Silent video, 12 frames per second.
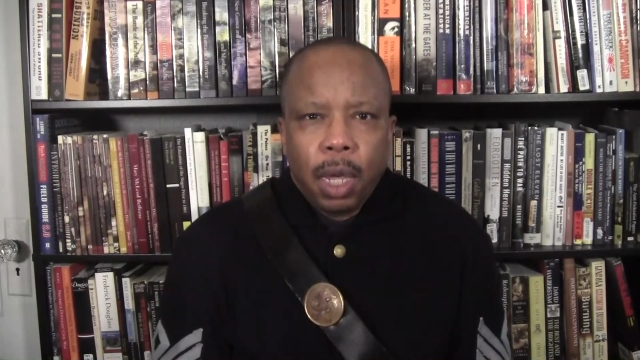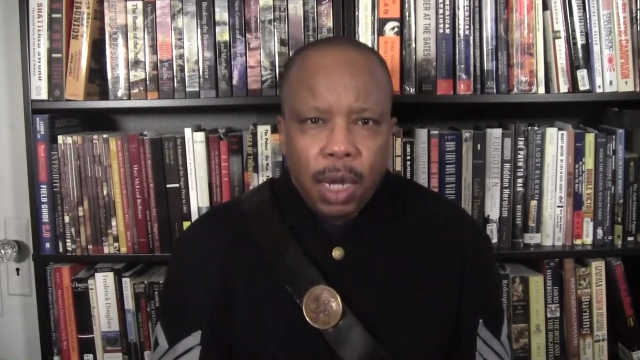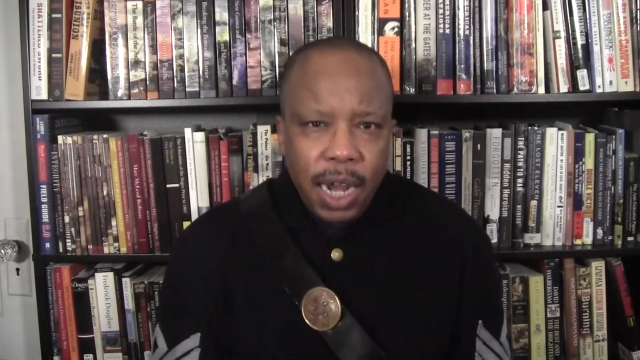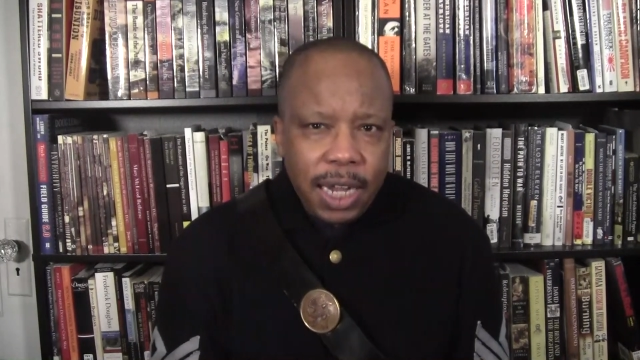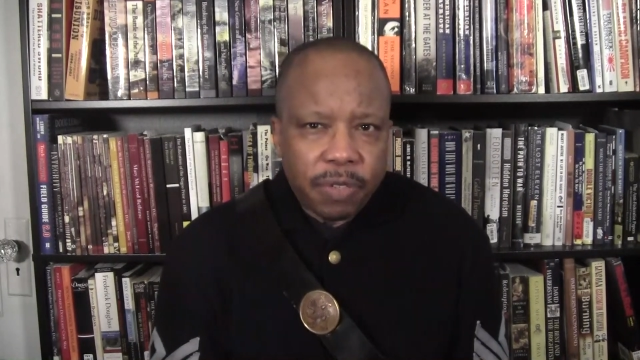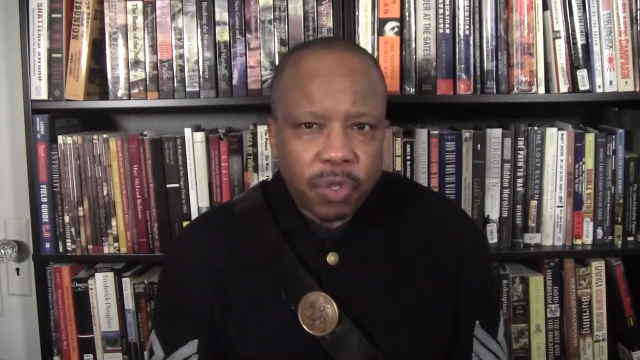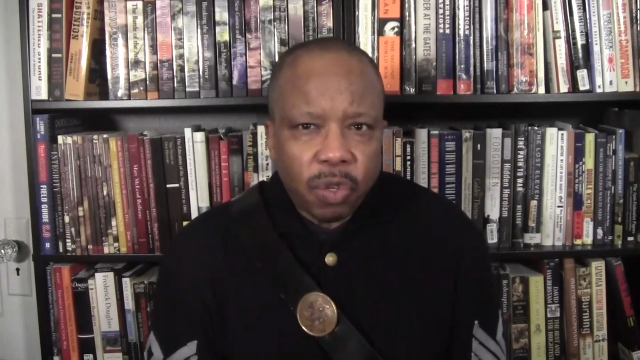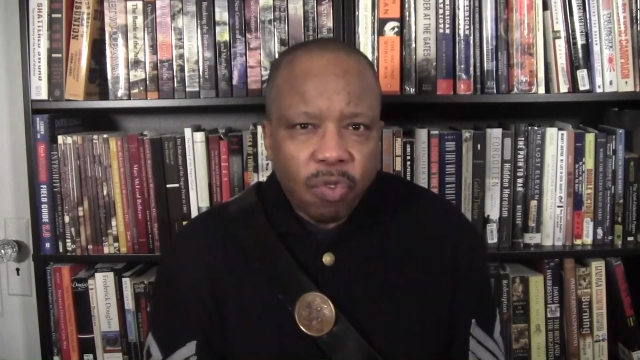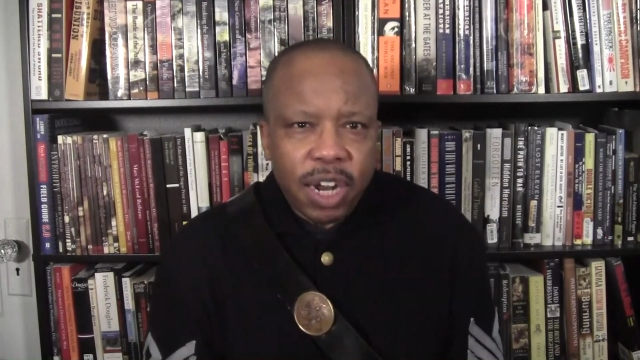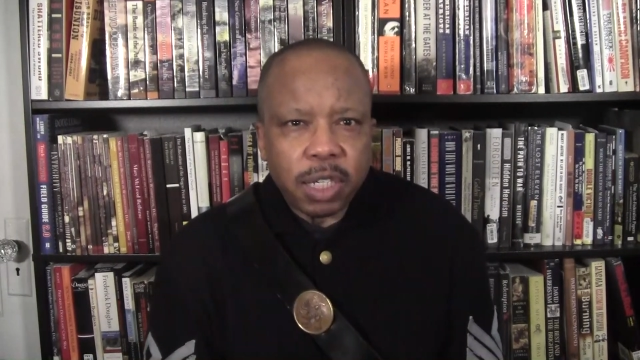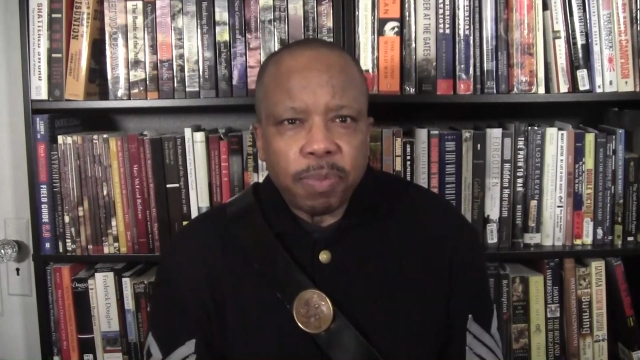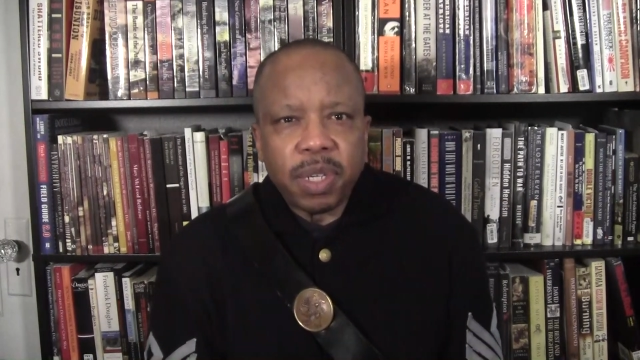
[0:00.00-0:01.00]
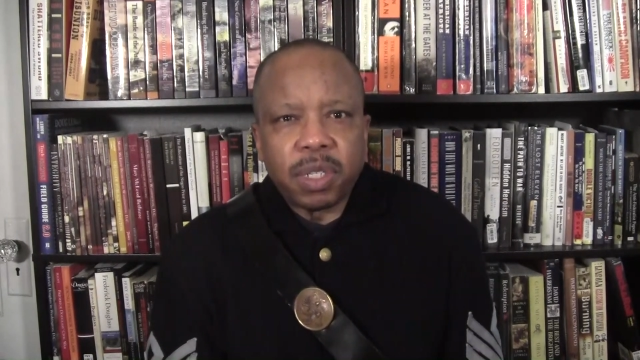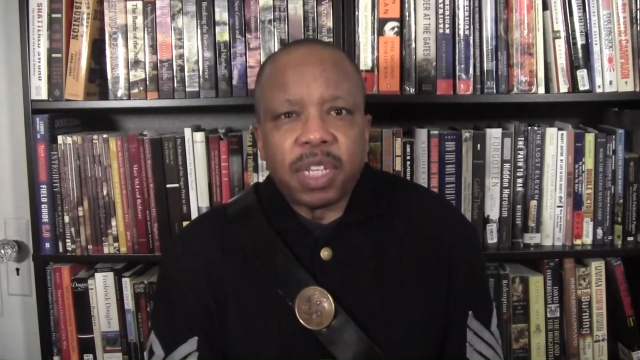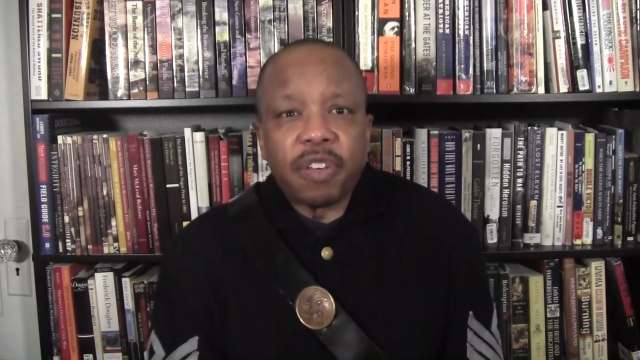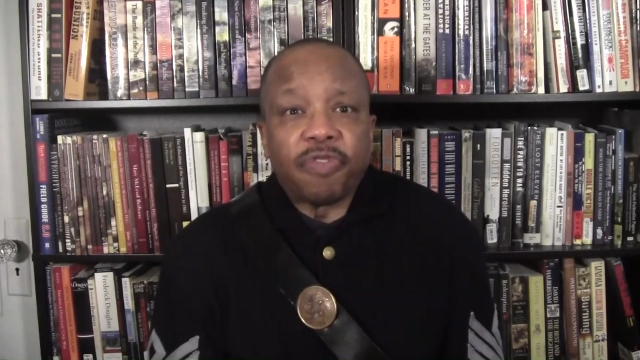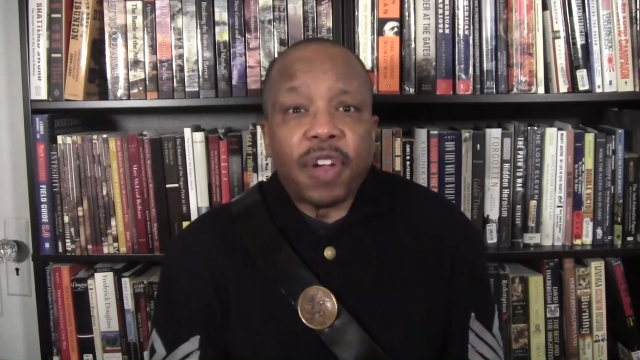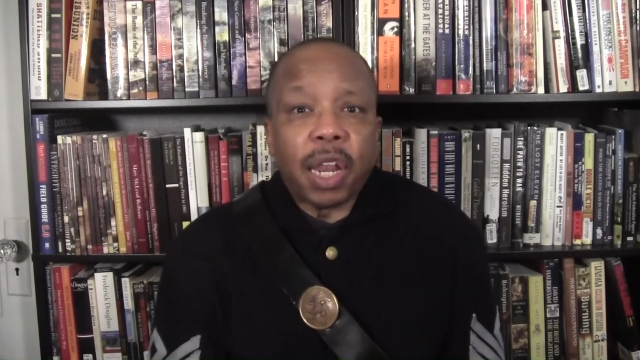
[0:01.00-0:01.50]
And as for the regiments
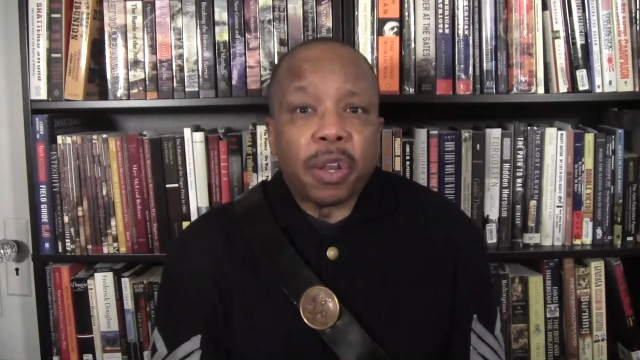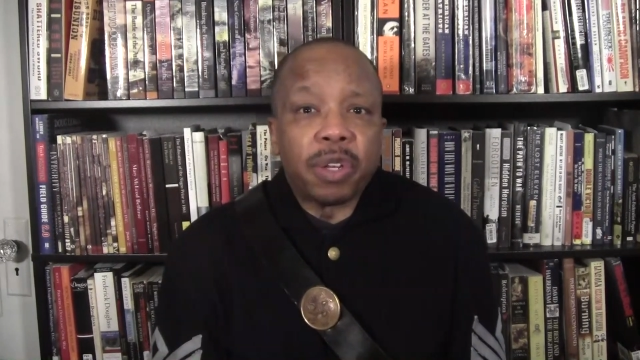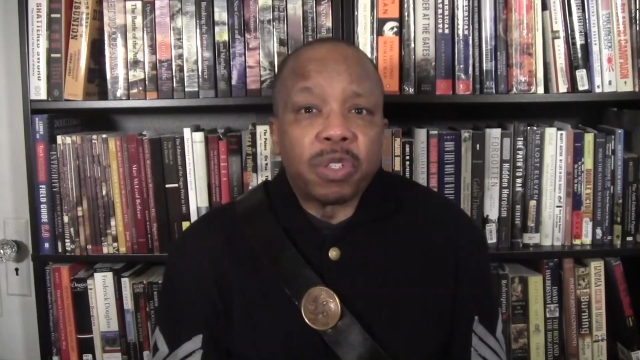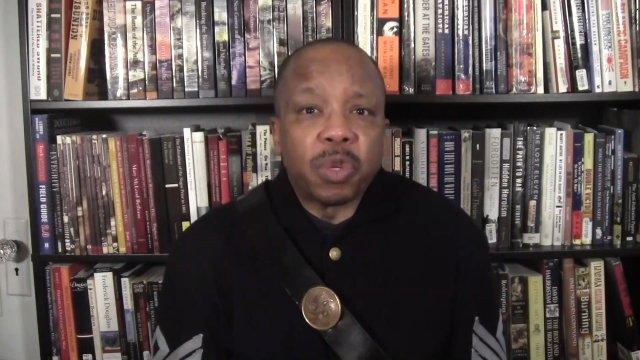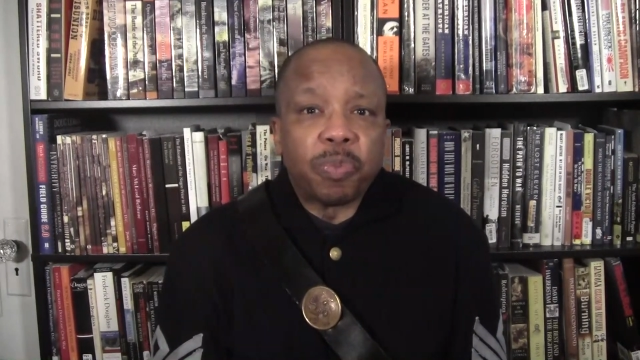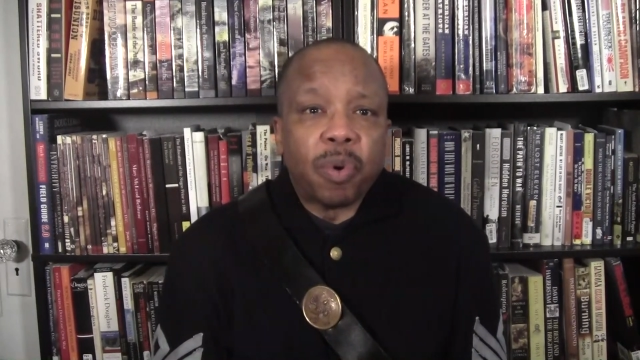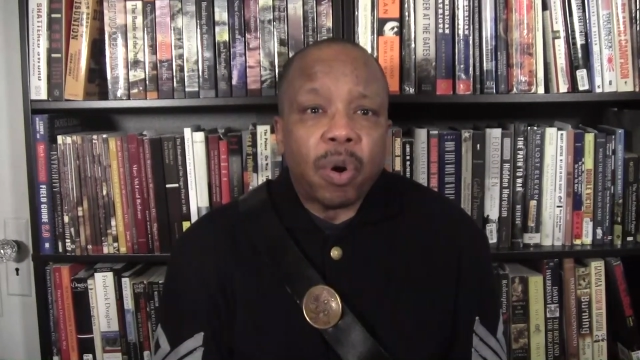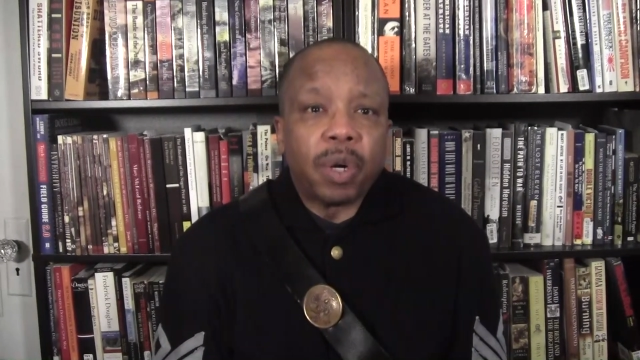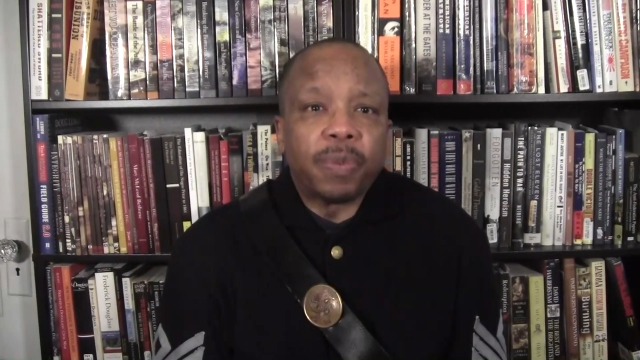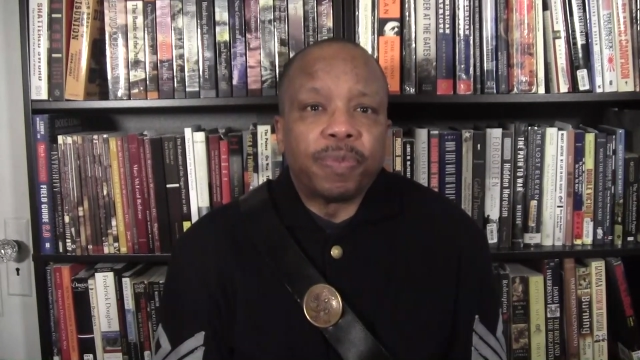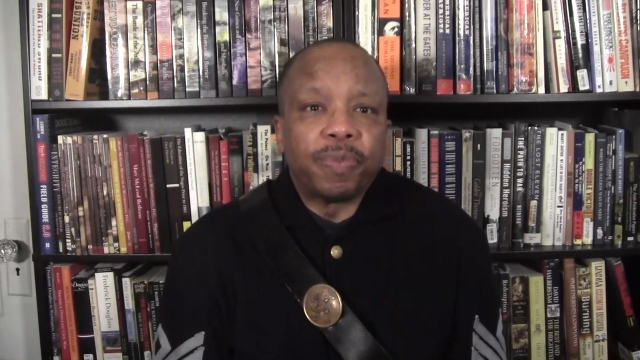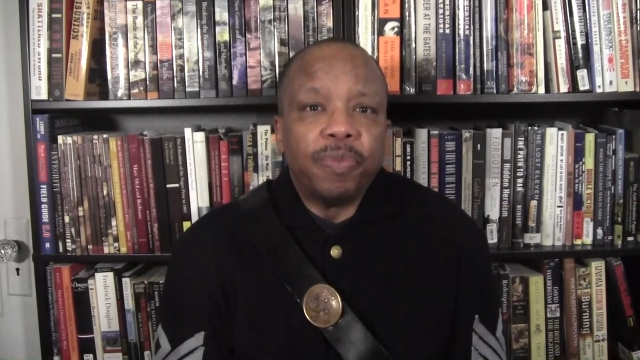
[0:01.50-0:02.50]
that followed in support,